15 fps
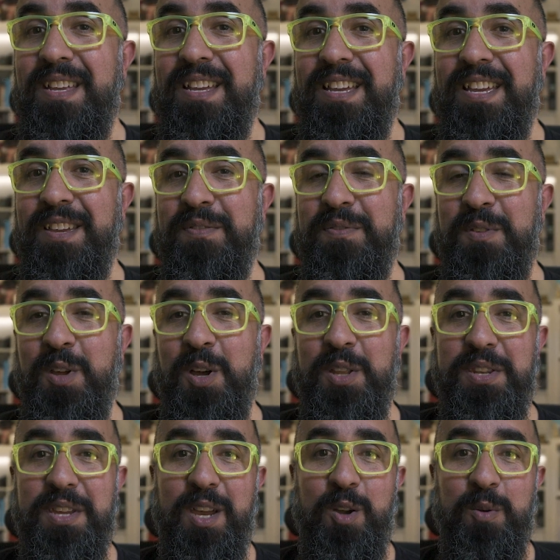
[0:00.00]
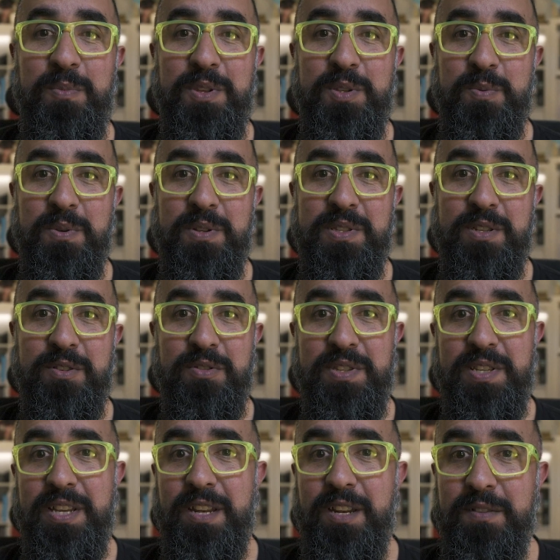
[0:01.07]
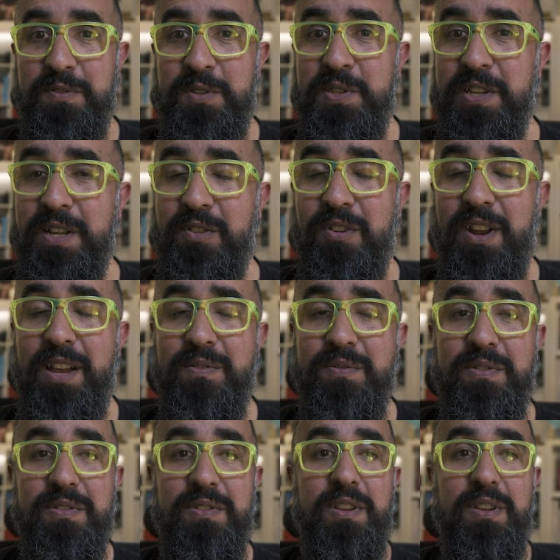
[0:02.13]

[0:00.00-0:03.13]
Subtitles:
If not, I hope this was interesting enough to stick around.